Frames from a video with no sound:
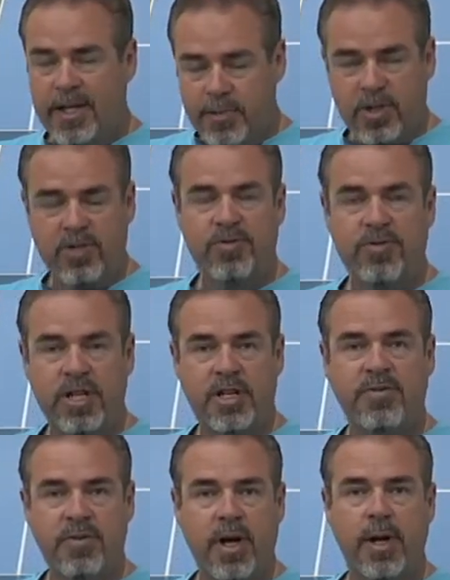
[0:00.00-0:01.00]
Come on,
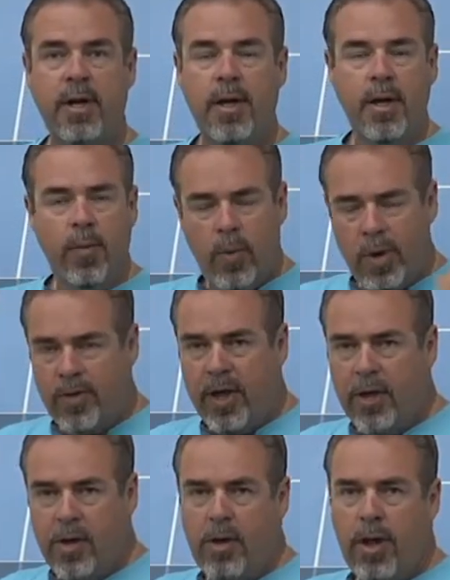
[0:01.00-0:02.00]
fight, fight. What does
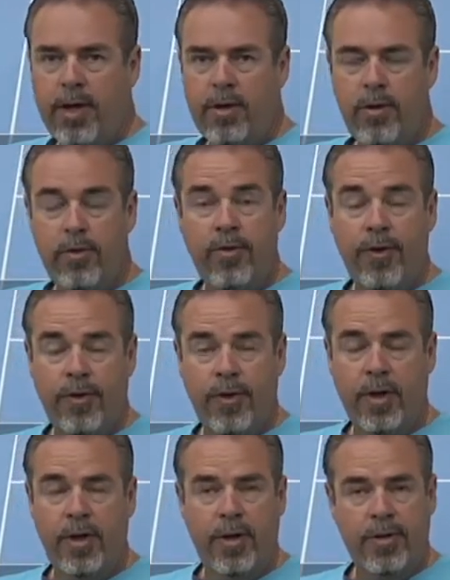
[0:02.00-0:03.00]
that look like to you
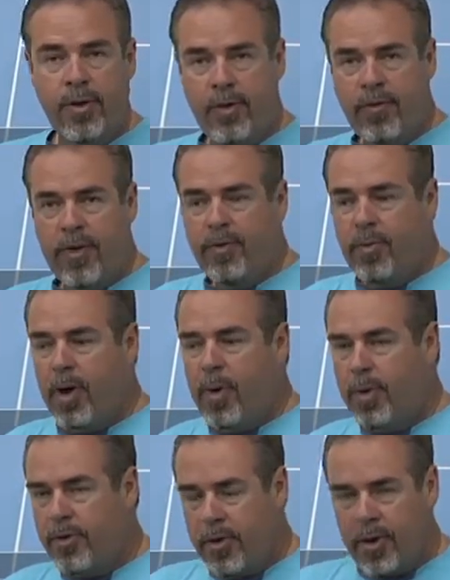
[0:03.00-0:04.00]
physically? Is it a fist
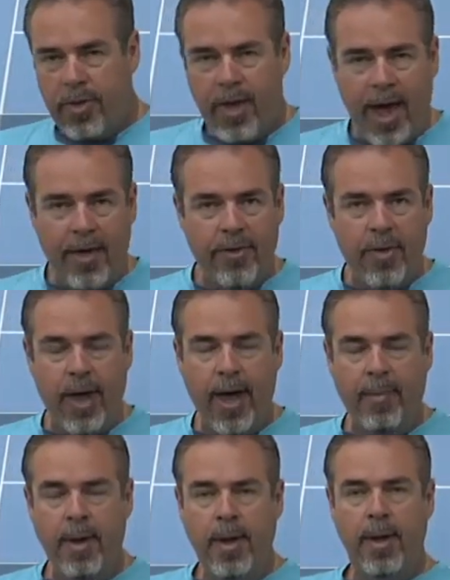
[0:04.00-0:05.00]
pump? Is it a thigh
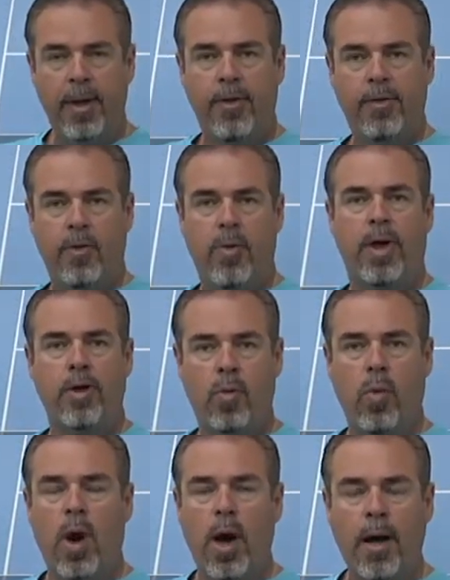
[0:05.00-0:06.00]
slap? Is it a way you
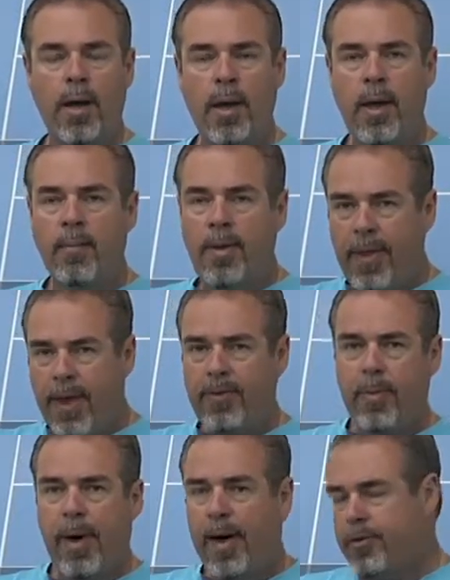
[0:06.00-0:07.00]
walk? But
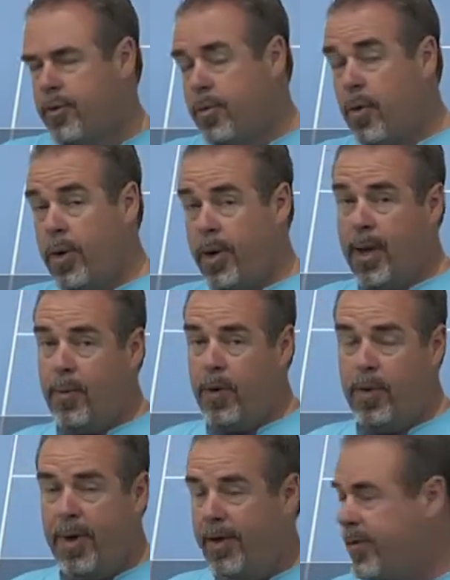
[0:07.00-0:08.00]
that's impossible and
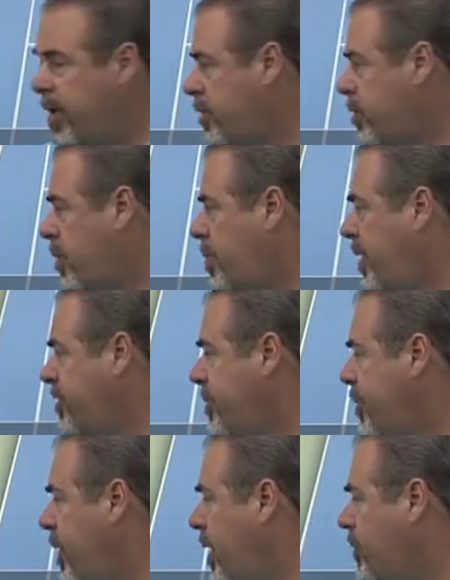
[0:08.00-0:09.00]
one of my favorite
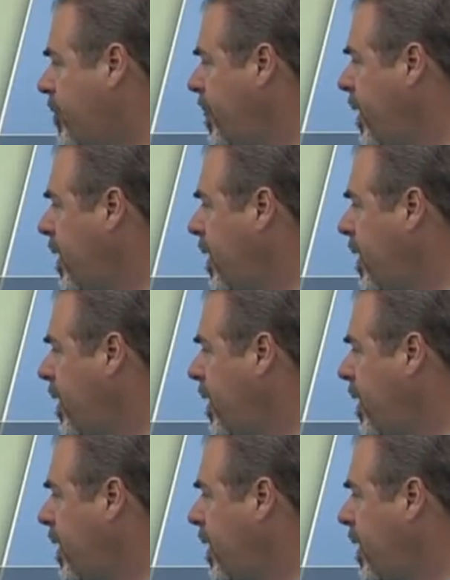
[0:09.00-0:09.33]
replacement thoughts.